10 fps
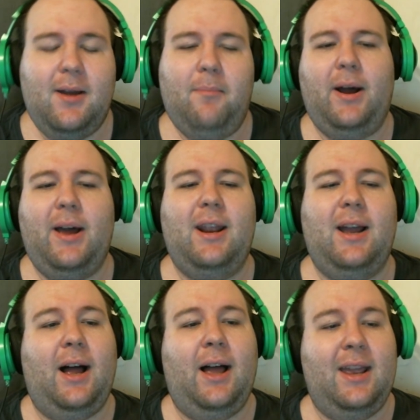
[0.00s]
But
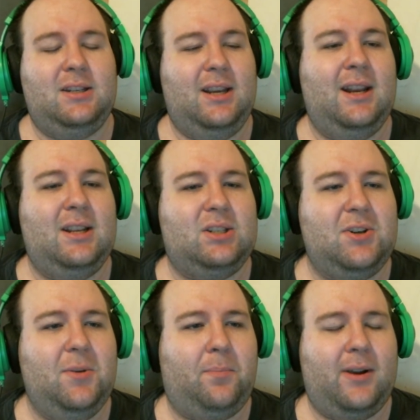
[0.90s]
it is
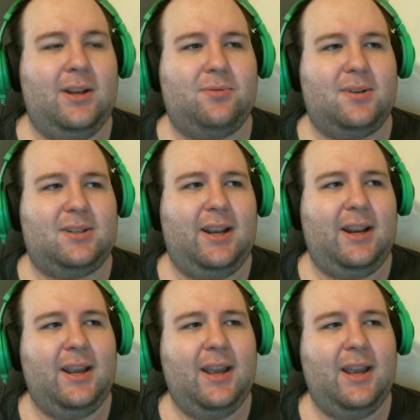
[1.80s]
super interesting.